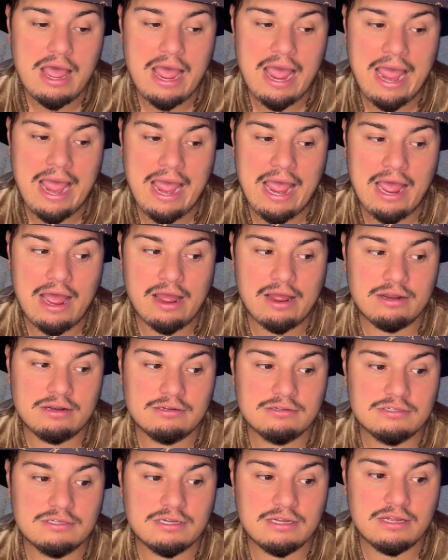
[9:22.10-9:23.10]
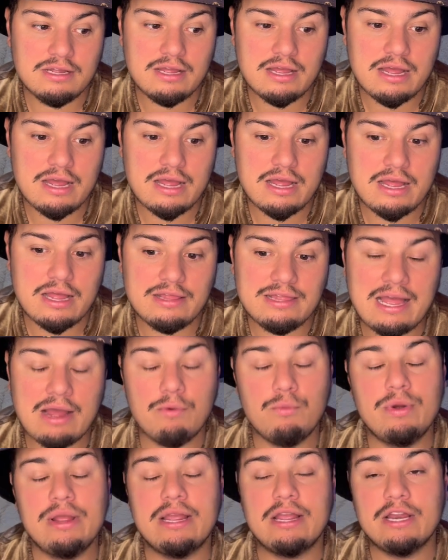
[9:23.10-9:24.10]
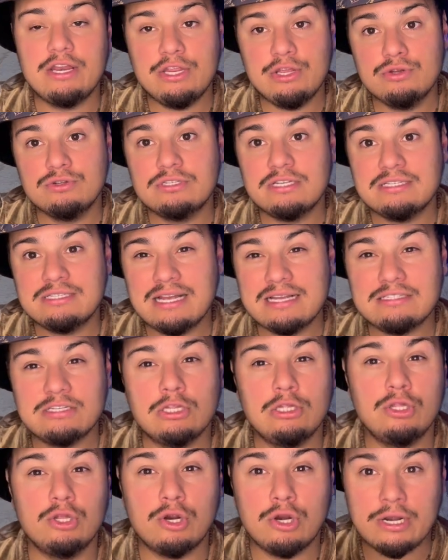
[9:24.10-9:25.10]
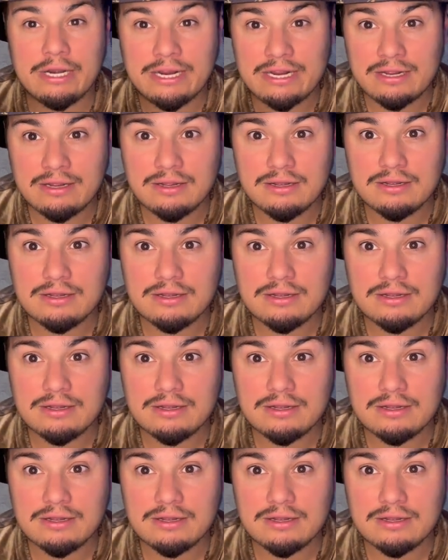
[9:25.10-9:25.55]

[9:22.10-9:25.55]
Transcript: and that we could use this as a learning.